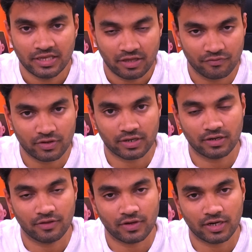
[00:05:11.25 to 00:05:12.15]
if you
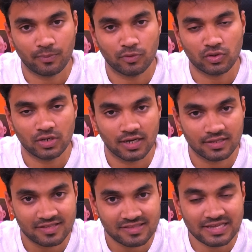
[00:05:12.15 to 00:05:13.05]
are able to
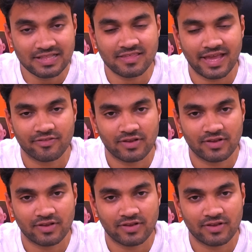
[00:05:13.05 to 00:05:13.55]
learn the skills as